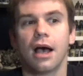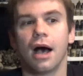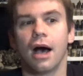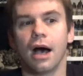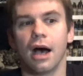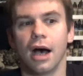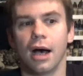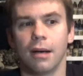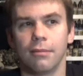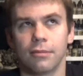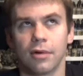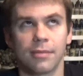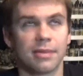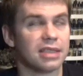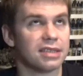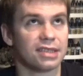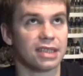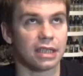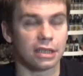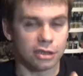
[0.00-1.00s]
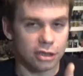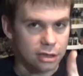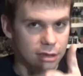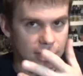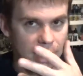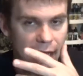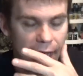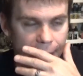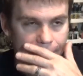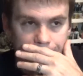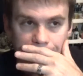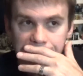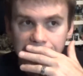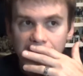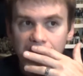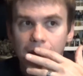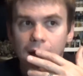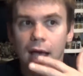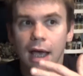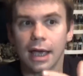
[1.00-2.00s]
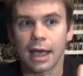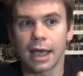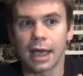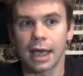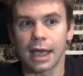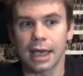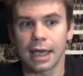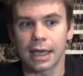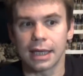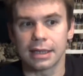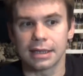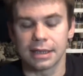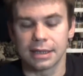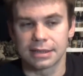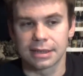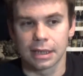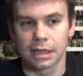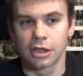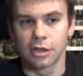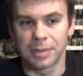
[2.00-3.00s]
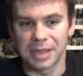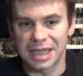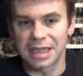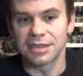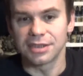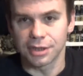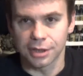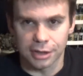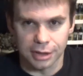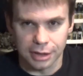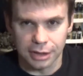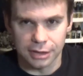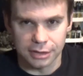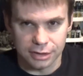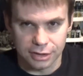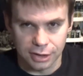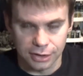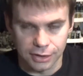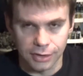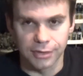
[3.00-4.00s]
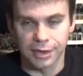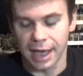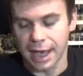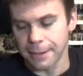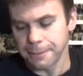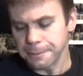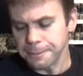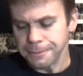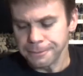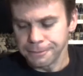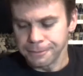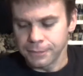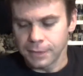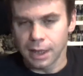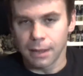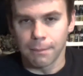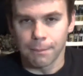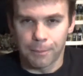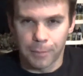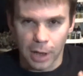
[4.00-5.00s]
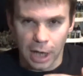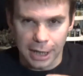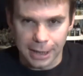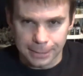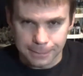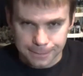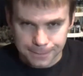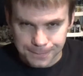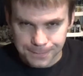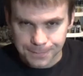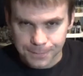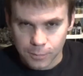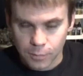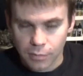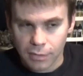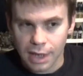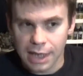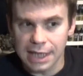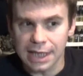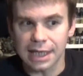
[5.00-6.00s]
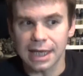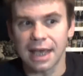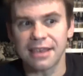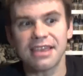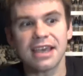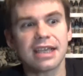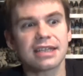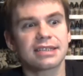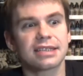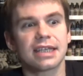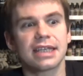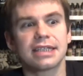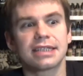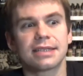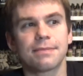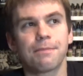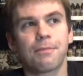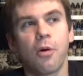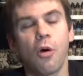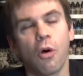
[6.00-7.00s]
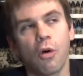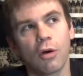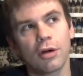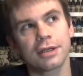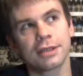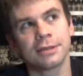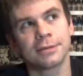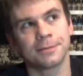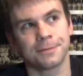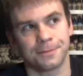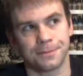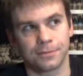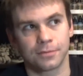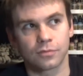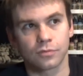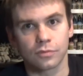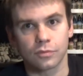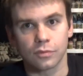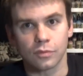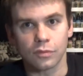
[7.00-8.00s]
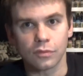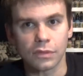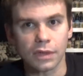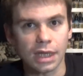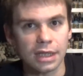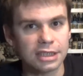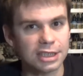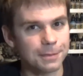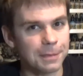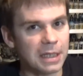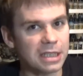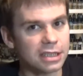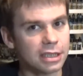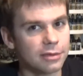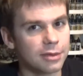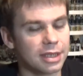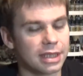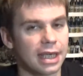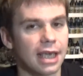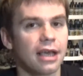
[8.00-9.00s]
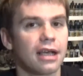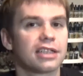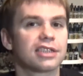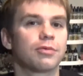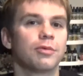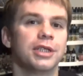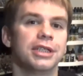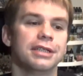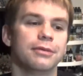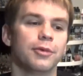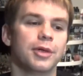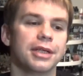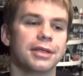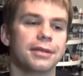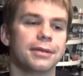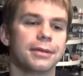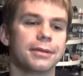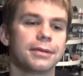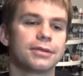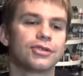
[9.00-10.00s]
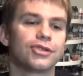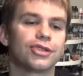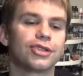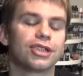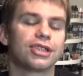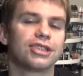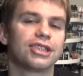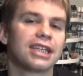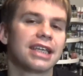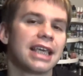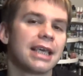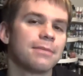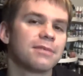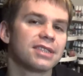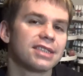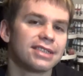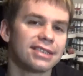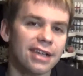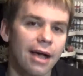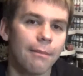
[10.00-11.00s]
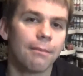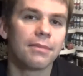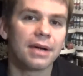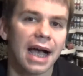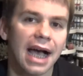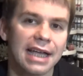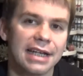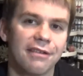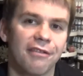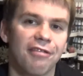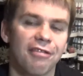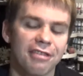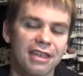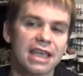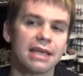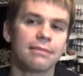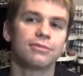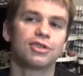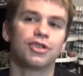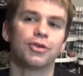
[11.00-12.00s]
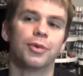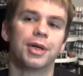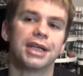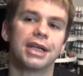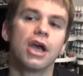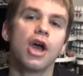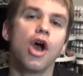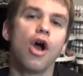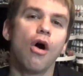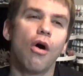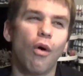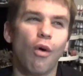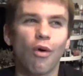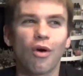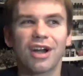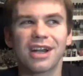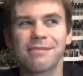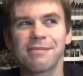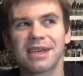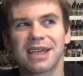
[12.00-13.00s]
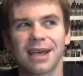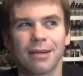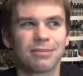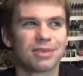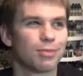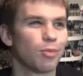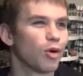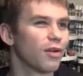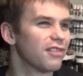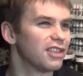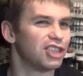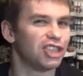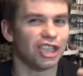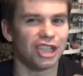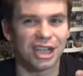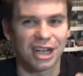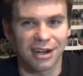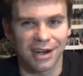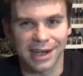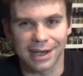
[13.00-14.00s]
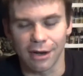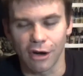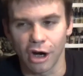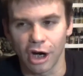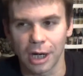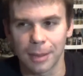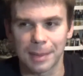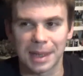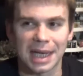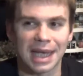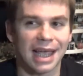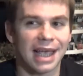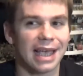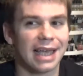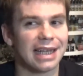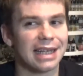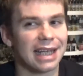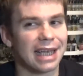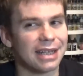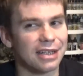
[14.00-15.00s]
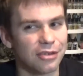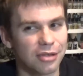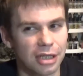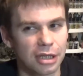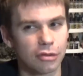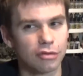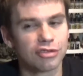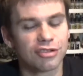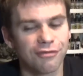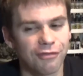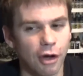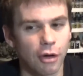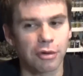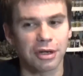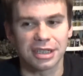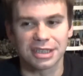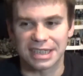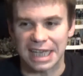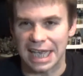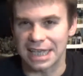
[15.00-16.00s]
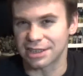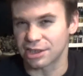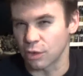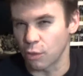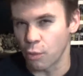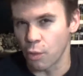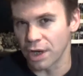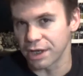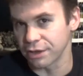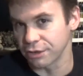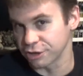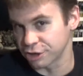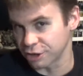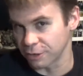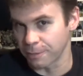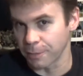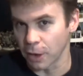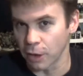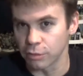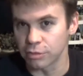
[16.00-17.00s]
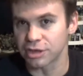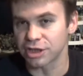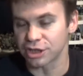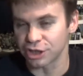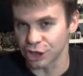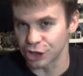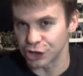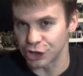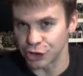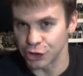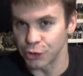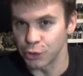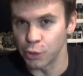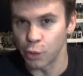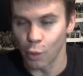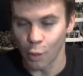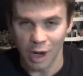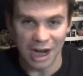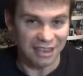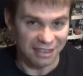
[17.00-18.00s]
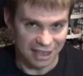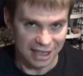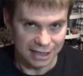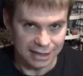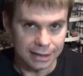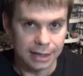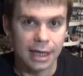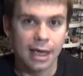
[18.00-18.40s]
I mean Tzeentch, 9. It's a little bit easier to do that, but I think it's important, especially with Chaos, when to keep some kind of theme to it, or it becomes more of a generic army, and you can lose focus as to what you're supposed to do with it.